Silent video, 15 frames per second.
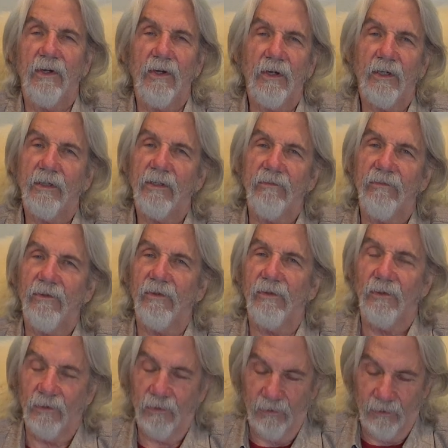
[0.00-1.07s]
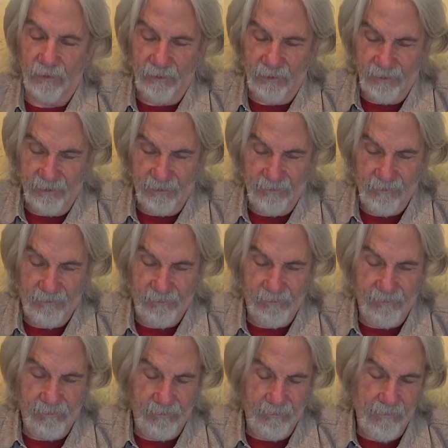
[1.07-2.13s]
ark of the Lord.
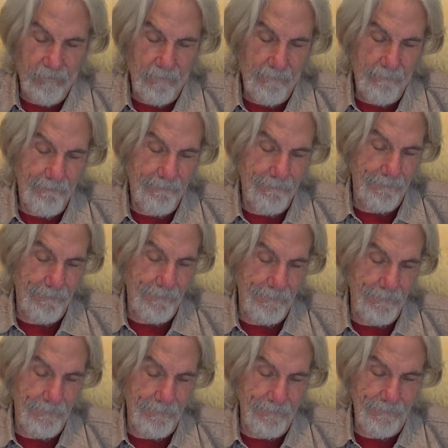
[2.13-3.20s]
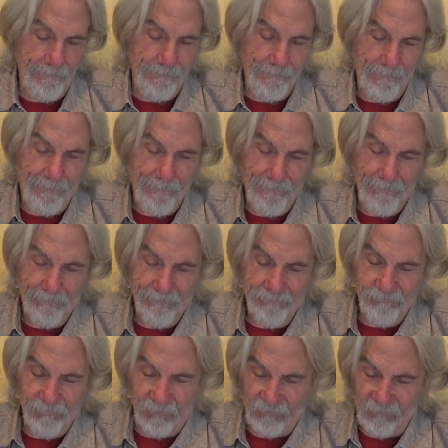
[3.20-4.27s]
Hmm.
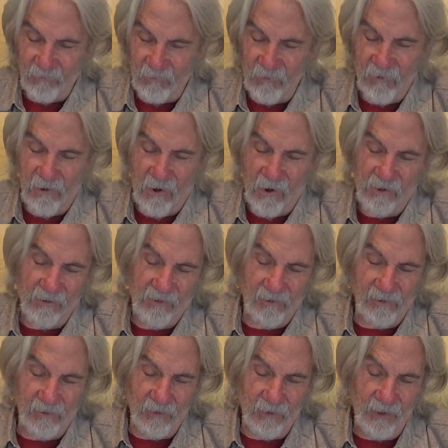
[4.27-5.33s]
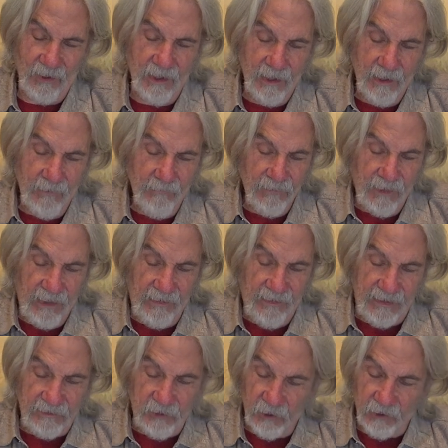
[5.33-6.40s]
Before the ark of the Lord. And
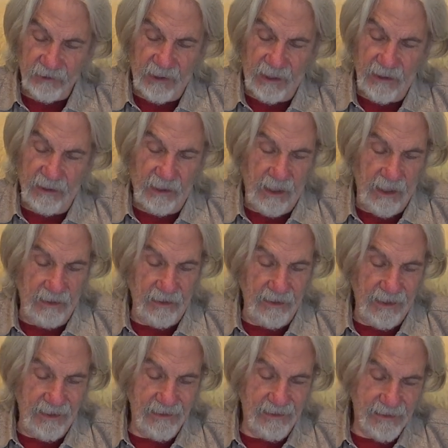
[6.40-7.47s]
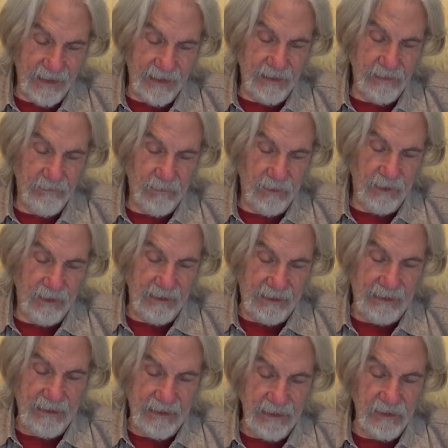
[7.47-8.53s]
they took Dagon and they set him
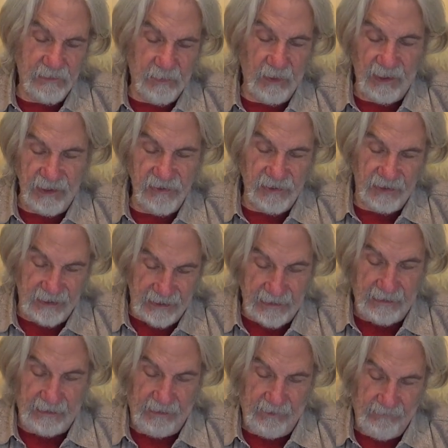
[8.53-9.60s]
in his place again.